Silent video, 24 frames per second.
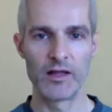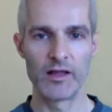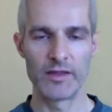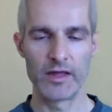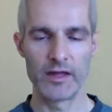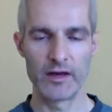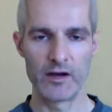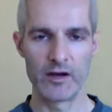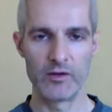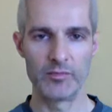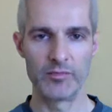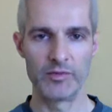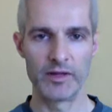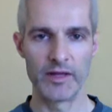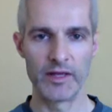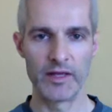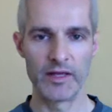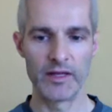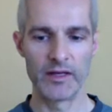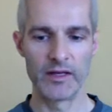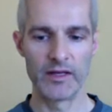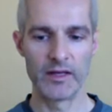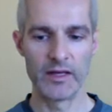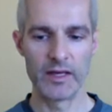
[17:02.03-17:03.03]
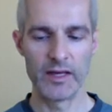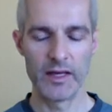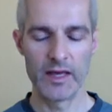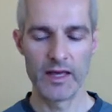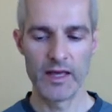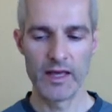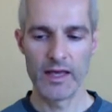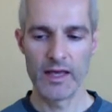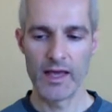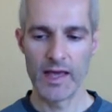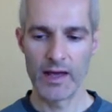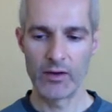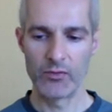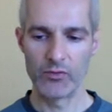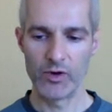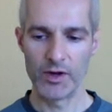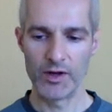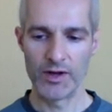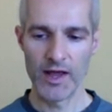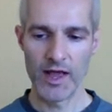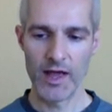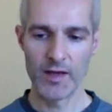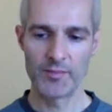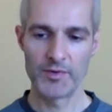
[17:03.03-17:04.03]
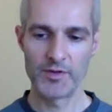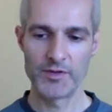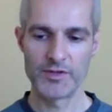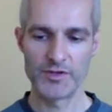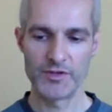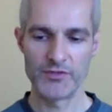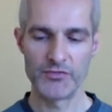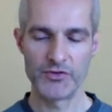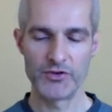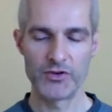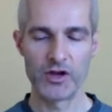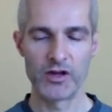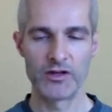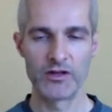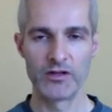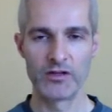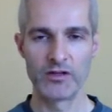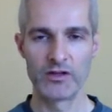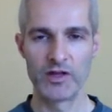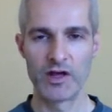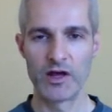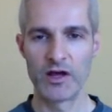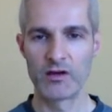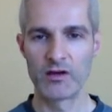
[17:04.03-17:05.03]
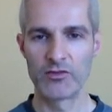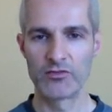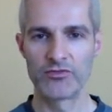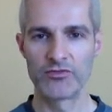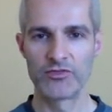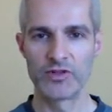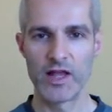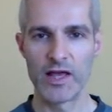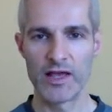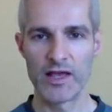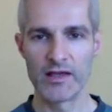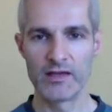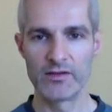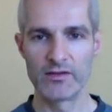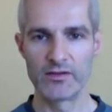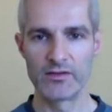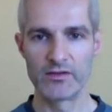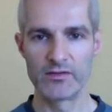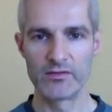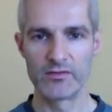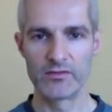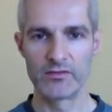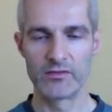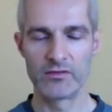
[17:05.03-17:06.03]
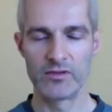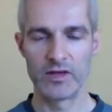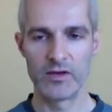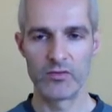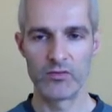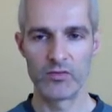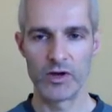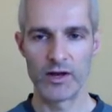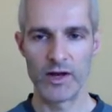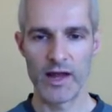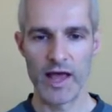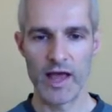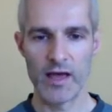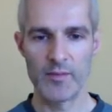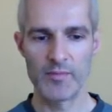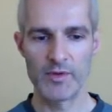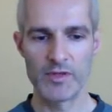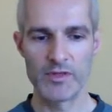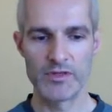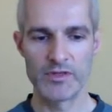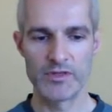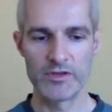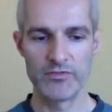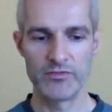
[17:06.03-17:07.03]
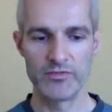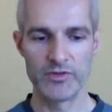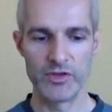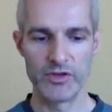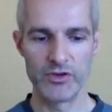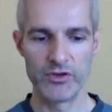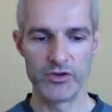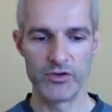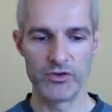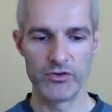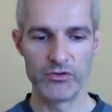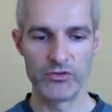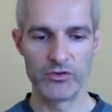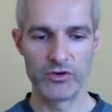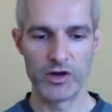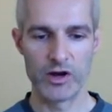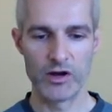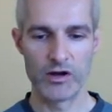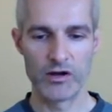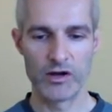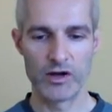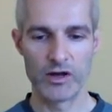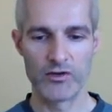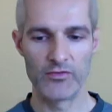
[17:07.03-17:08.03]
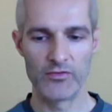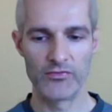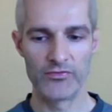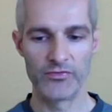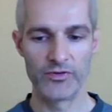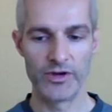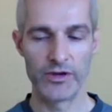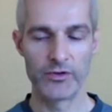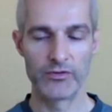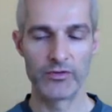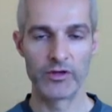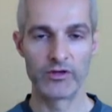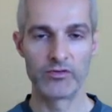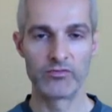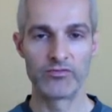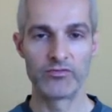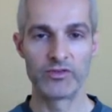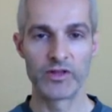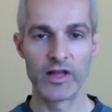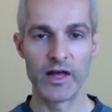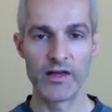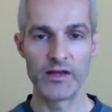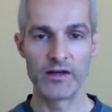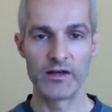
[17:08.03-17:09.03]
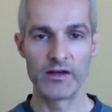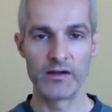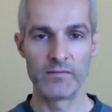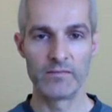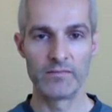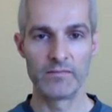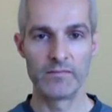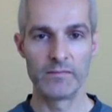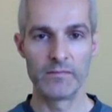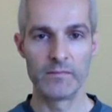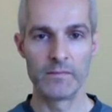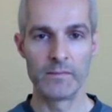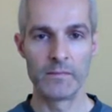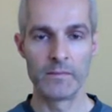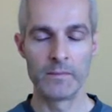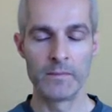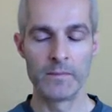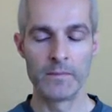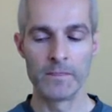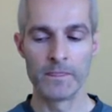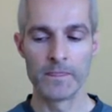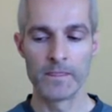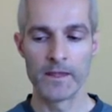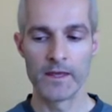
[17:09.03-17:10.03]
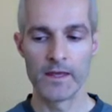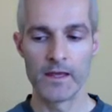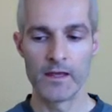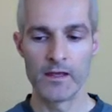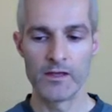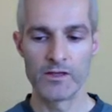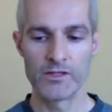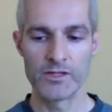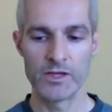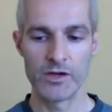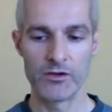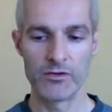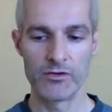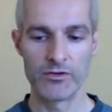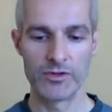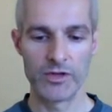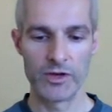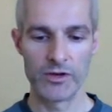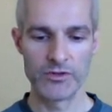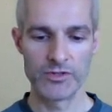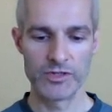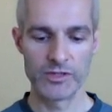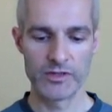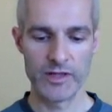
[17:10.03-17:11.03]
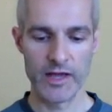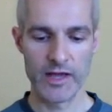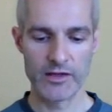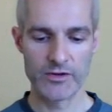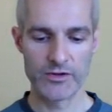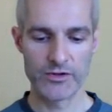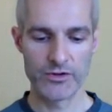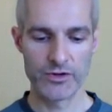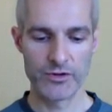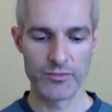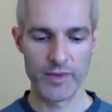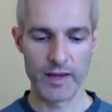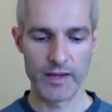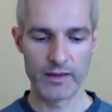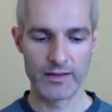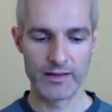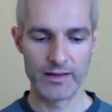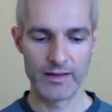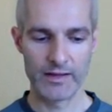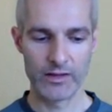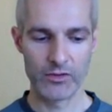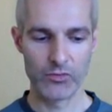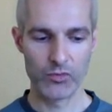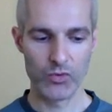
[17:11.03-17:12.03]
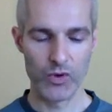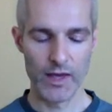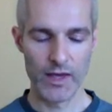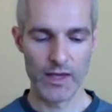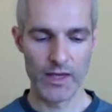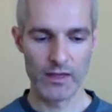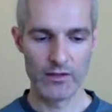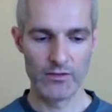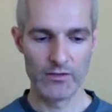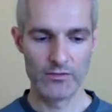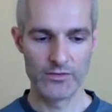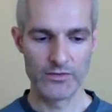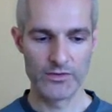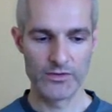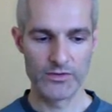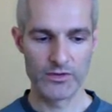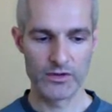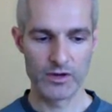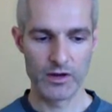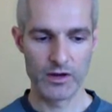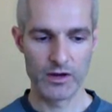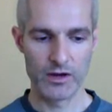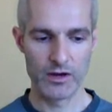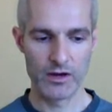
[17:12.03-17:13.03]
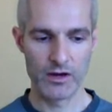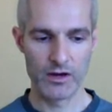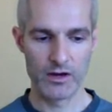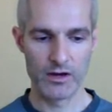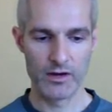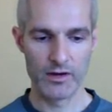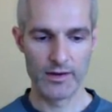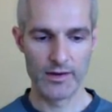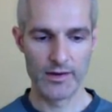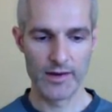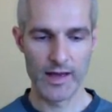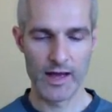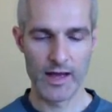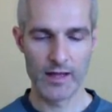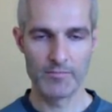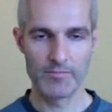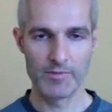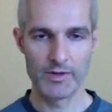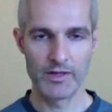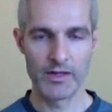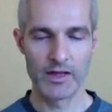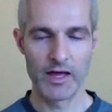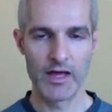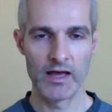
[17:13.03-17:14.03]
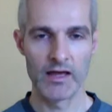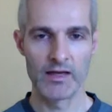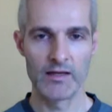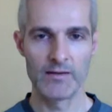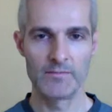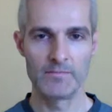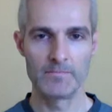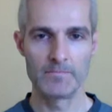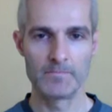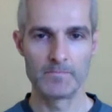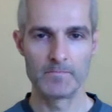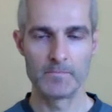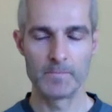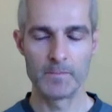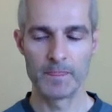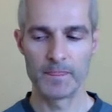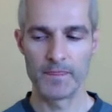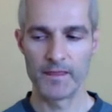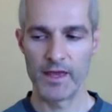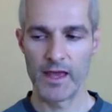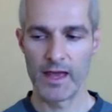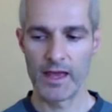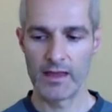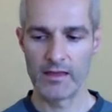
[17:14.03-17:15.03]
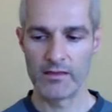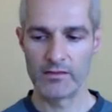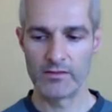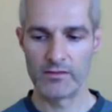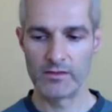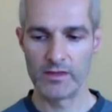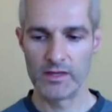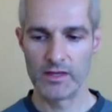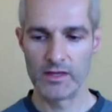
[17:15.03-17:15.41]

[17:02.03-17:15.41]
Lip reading: that airplane. And what happens if you're on a long flight? And what happens if you are a frequent flyer? So those electromagnetic waves are not benign, and